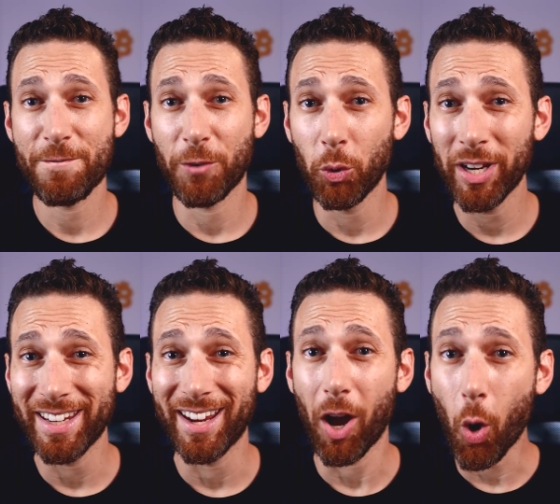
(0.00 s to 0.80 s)

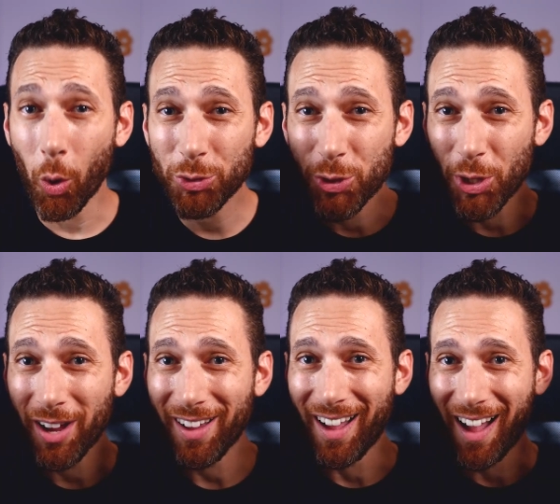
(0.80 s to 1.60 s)
Free,
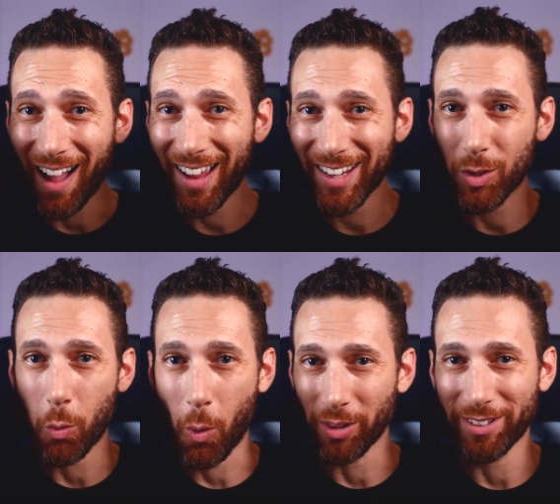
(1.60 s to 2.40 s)

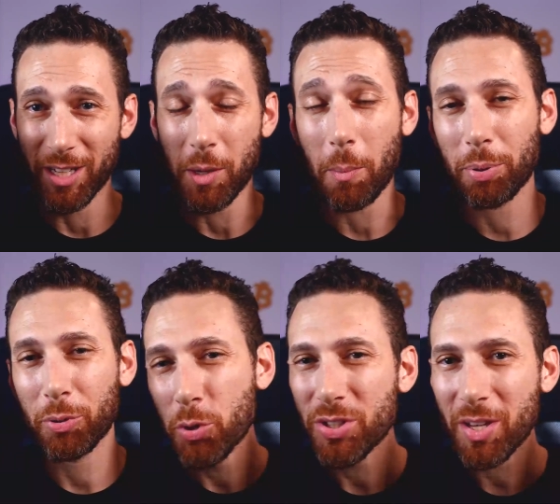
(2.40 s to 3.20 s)
ultra-high-quality
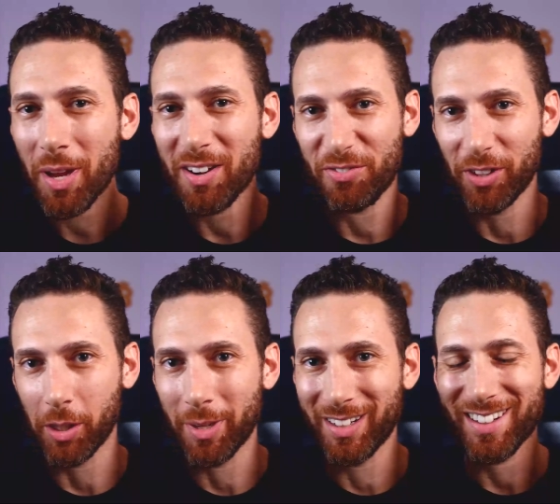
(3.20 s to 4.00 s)
Prusament
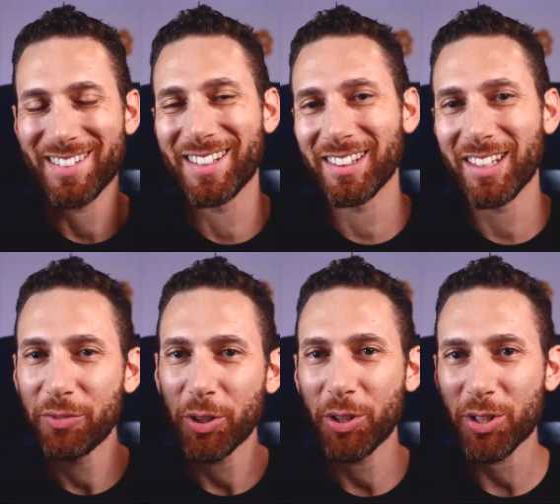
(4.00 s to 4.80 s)
filament
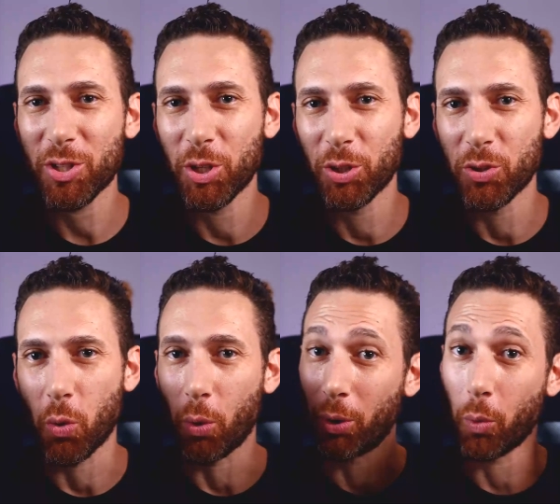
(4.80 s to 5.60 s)
delivered to your
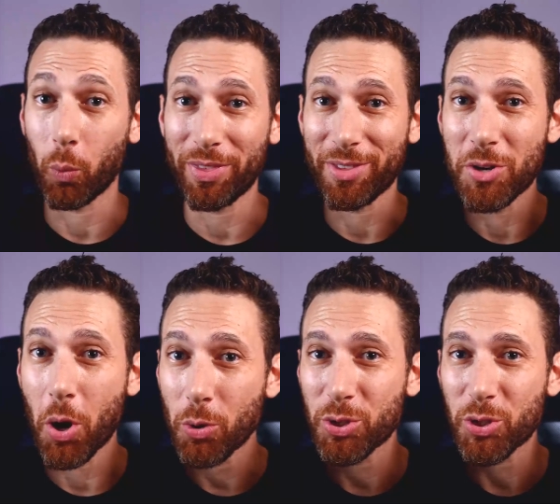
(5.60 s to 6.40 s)
door with
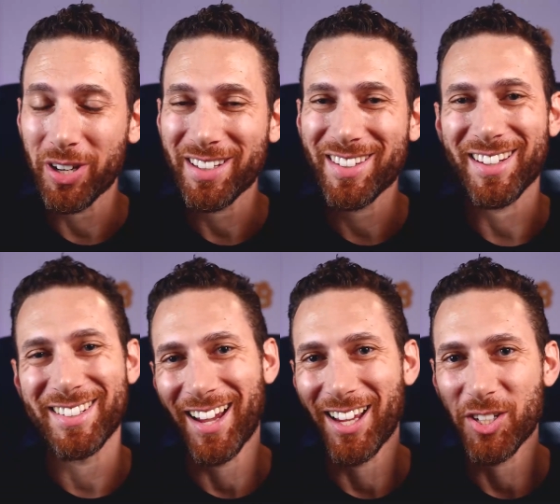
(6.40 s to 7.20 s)
no strings
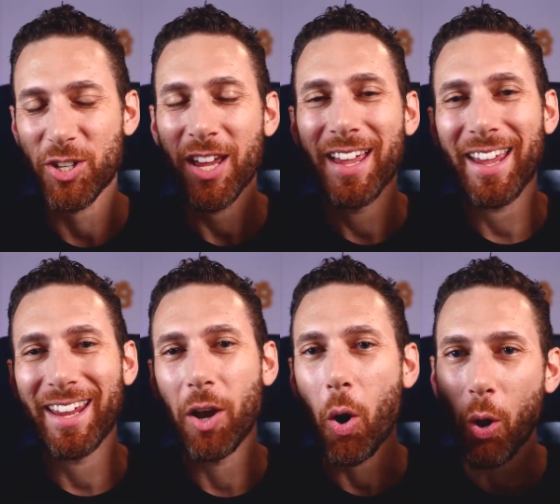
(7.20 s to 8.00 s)
attached,
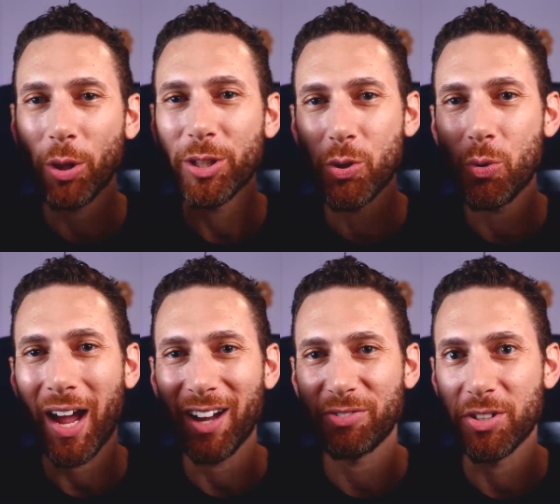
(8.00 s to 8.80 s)
and all you
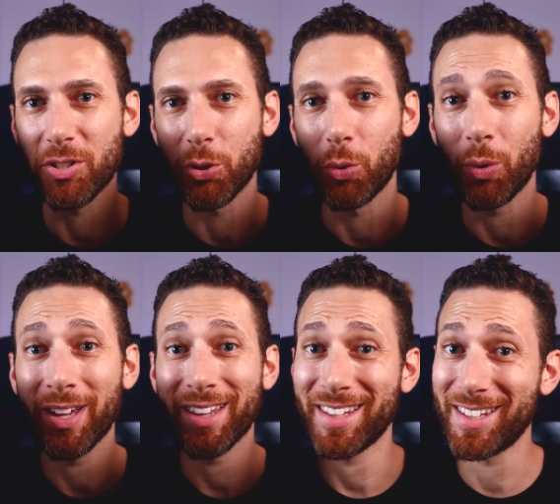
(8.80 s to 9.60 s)
have to do
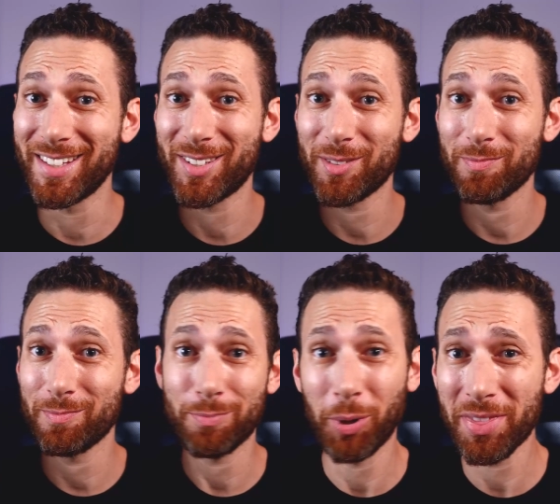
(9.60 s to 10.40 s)
is
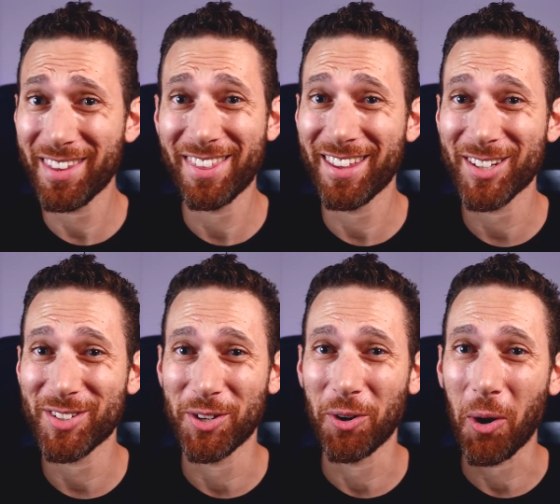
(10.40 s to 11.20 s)
print the
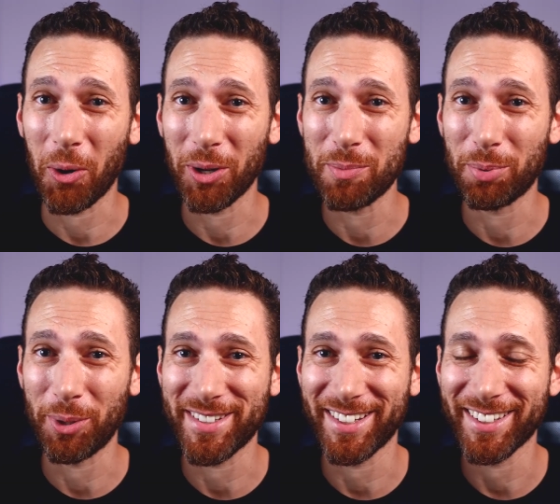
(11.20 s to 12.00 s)
things you're already
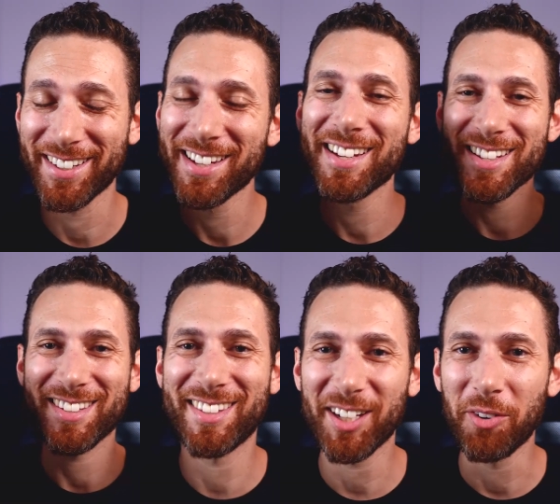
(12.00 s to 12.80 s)
printing.
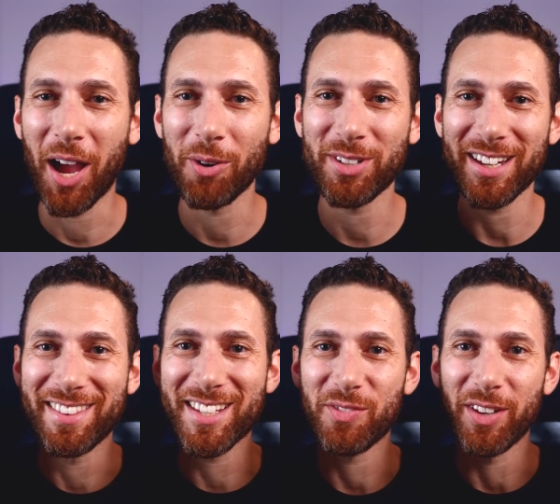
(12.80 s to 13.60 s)
Stick around.
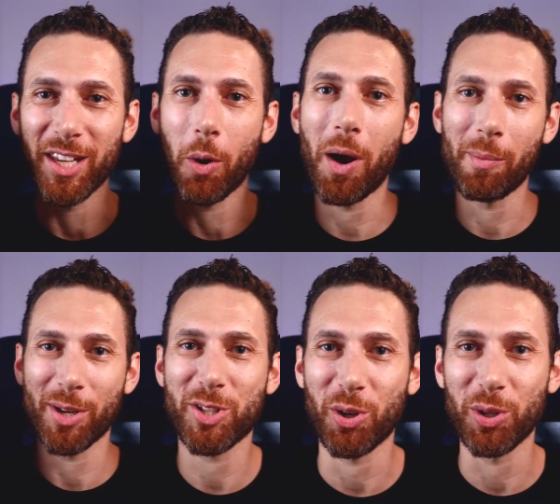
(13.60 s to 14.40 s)
In this video, I'm
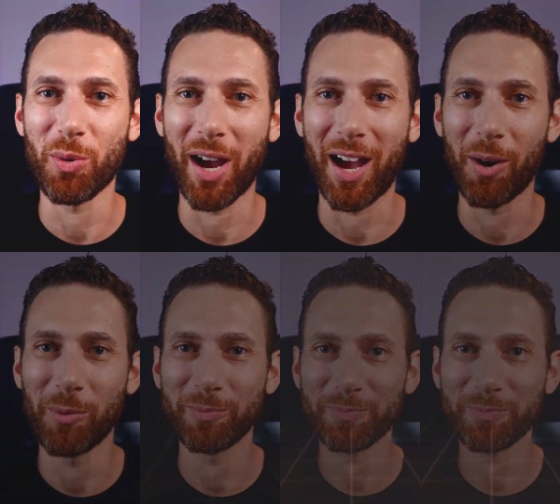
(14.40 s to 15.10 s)
going to show you how.